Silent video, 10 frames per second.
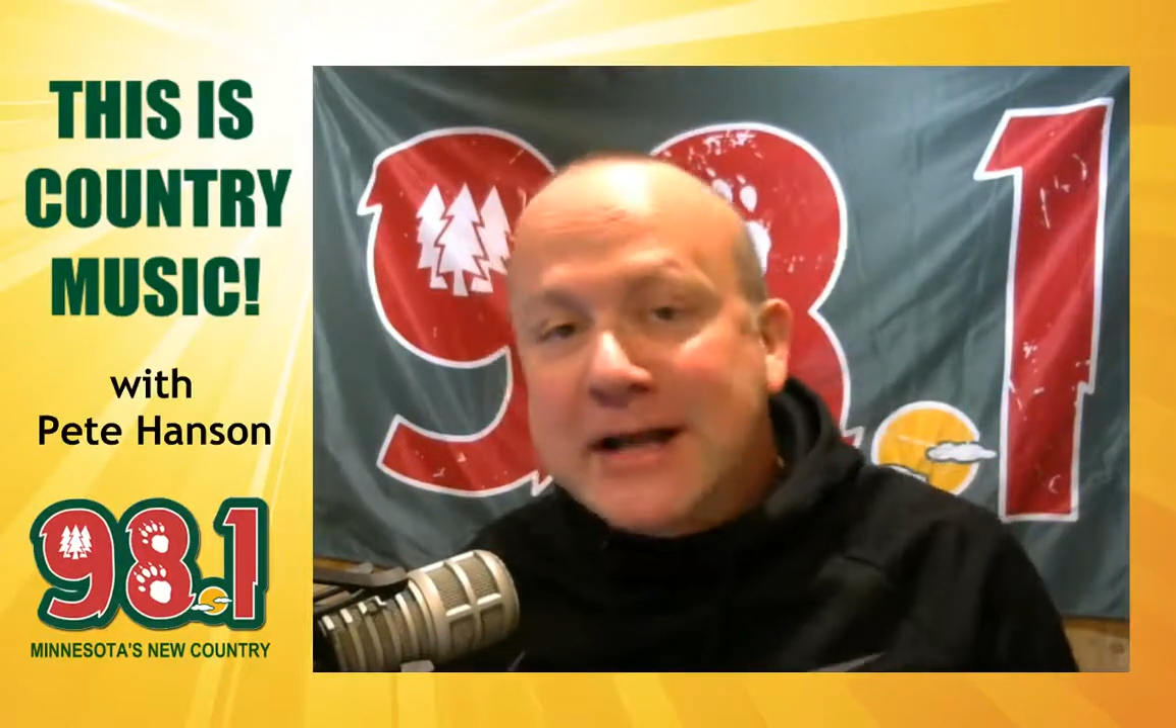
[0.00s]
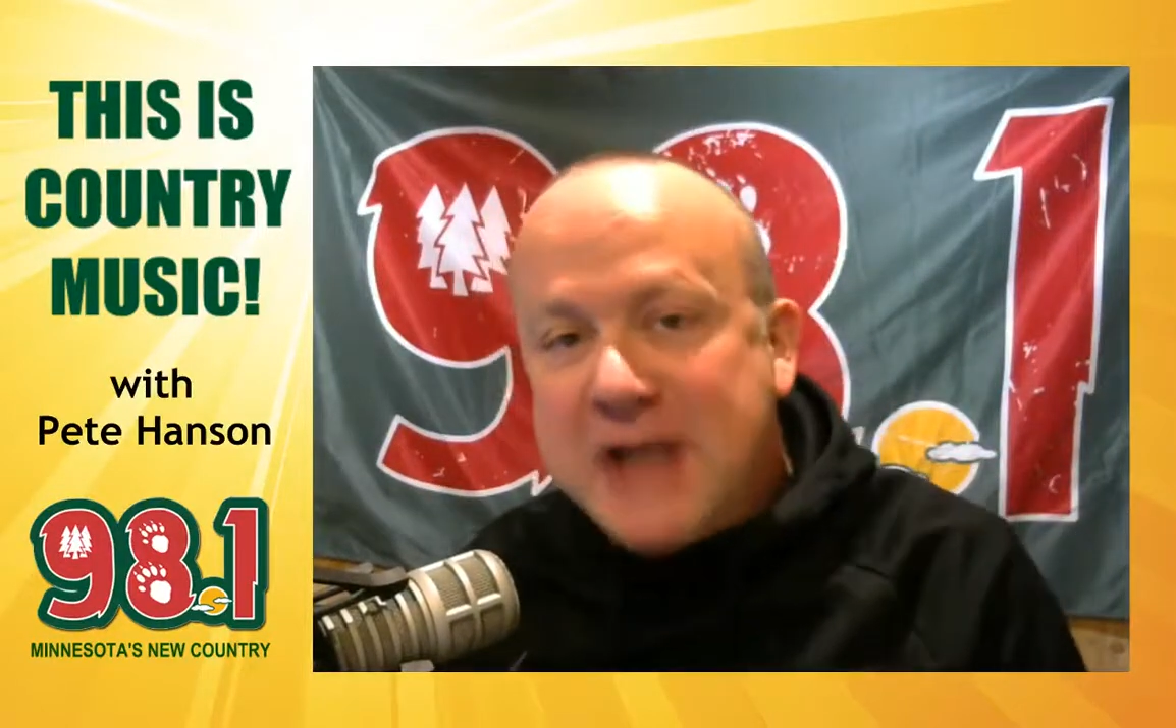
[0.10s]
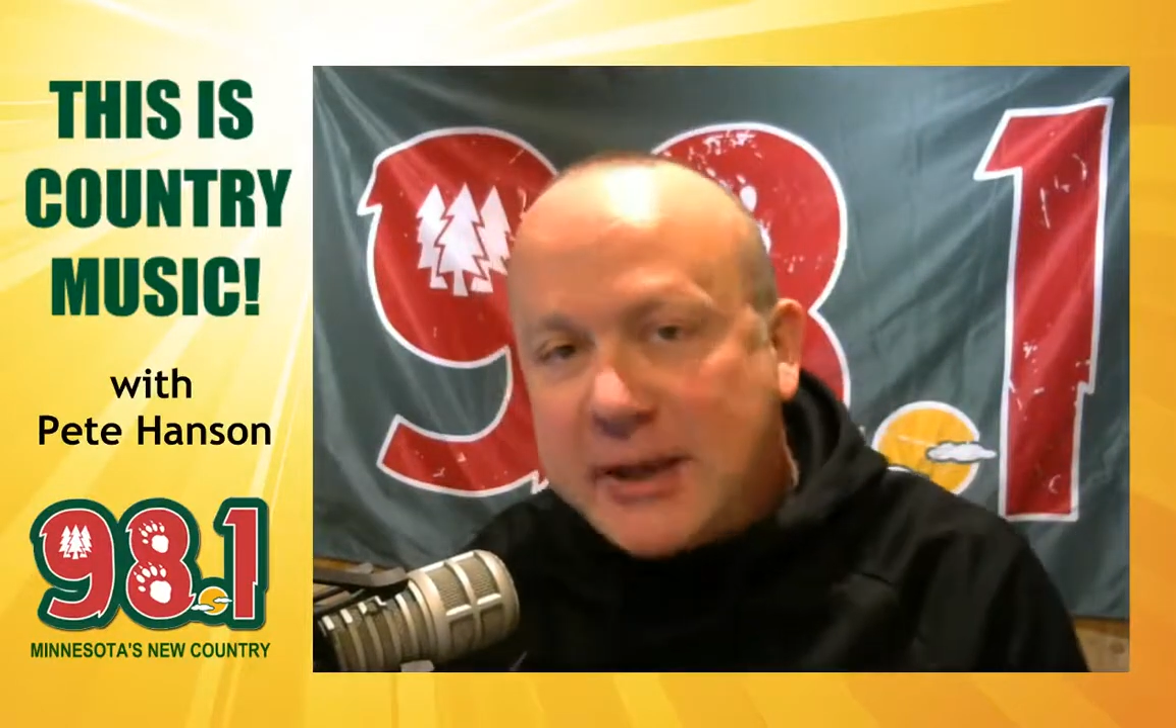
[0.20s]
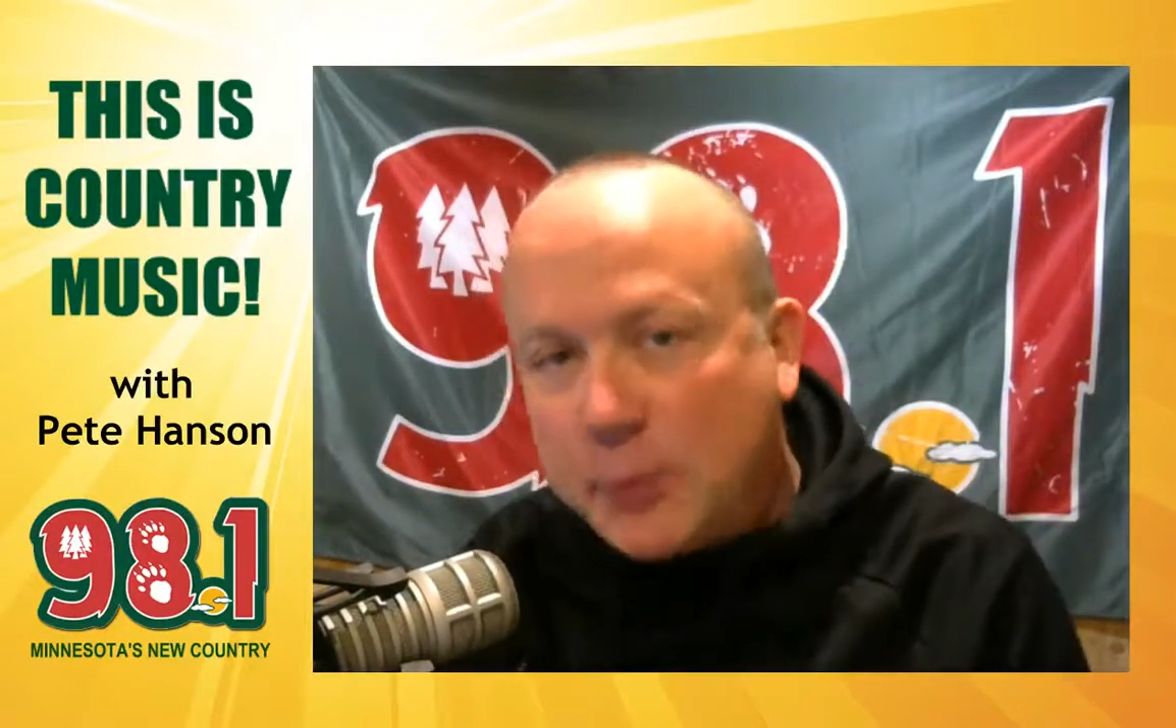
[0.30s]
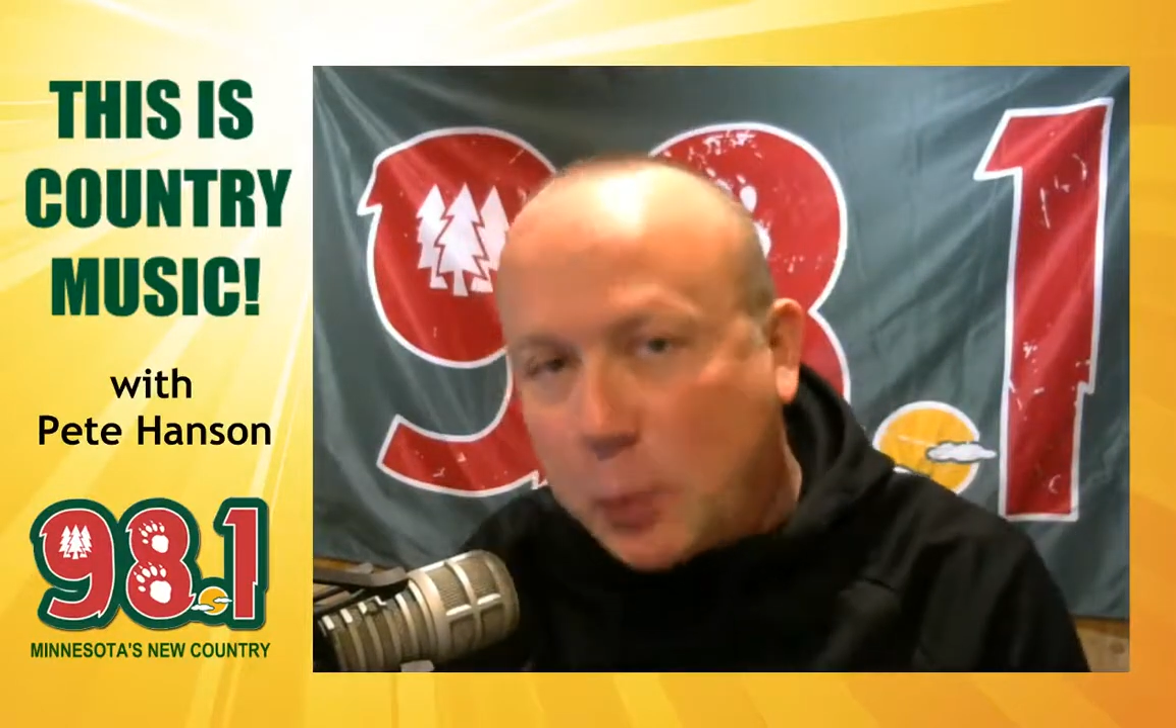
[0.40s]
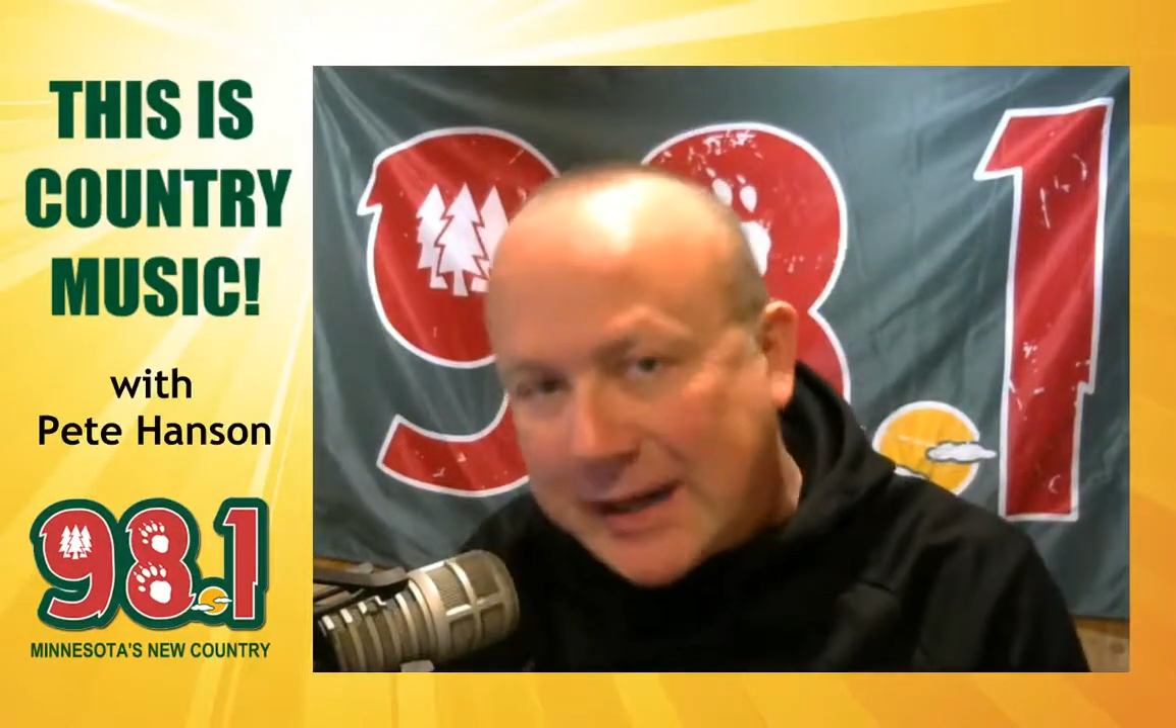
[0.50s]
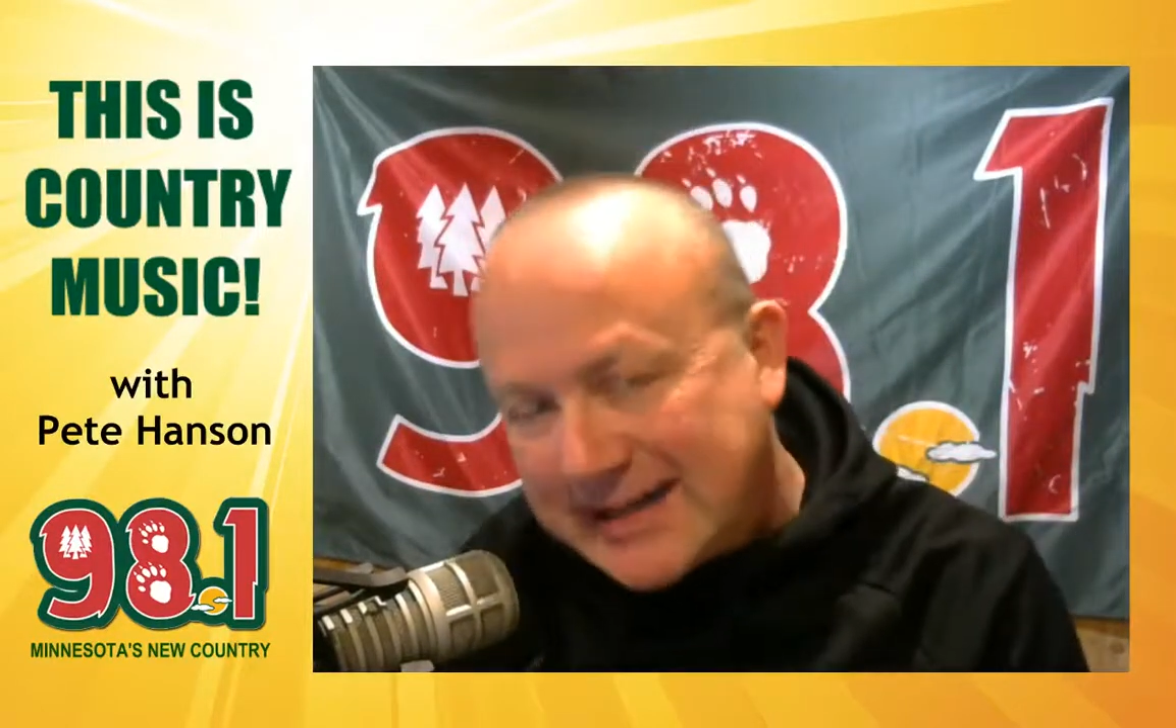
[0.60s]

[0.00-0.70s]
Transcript: January